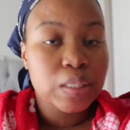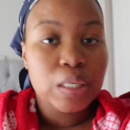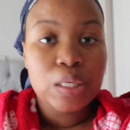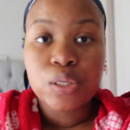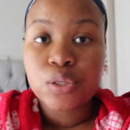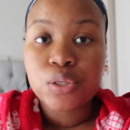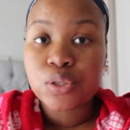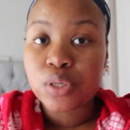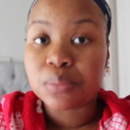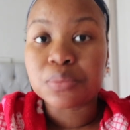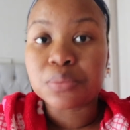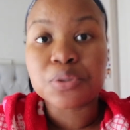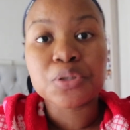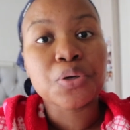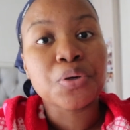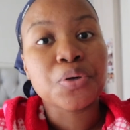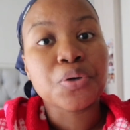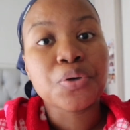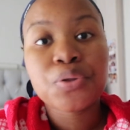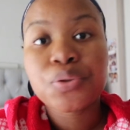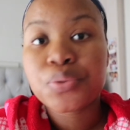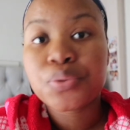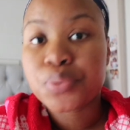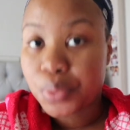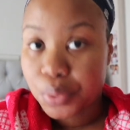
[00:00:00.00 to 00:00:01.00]
So I'm just gonna
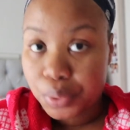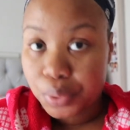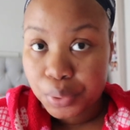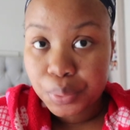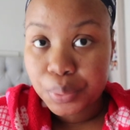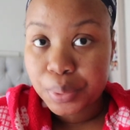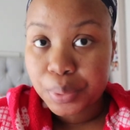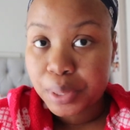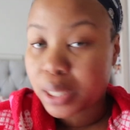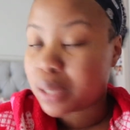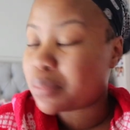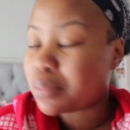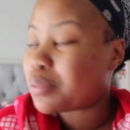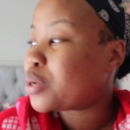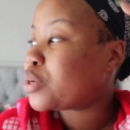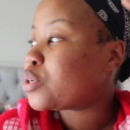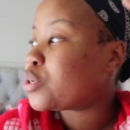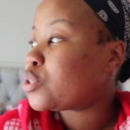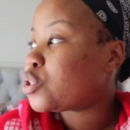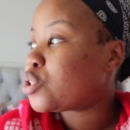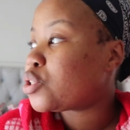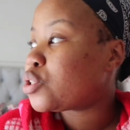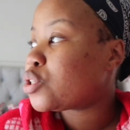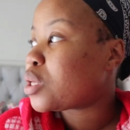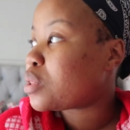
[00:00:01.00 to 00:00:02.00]
throw on a wig
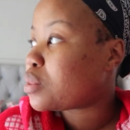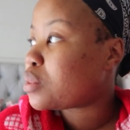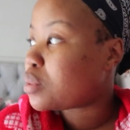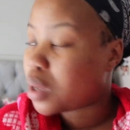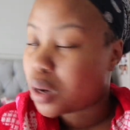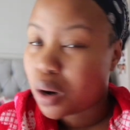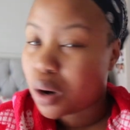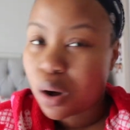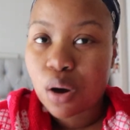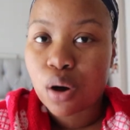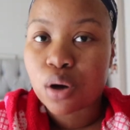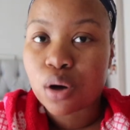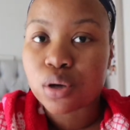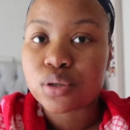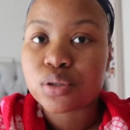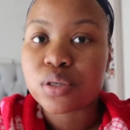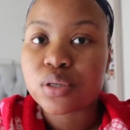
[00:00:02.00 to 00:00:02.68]
because it's not that hot,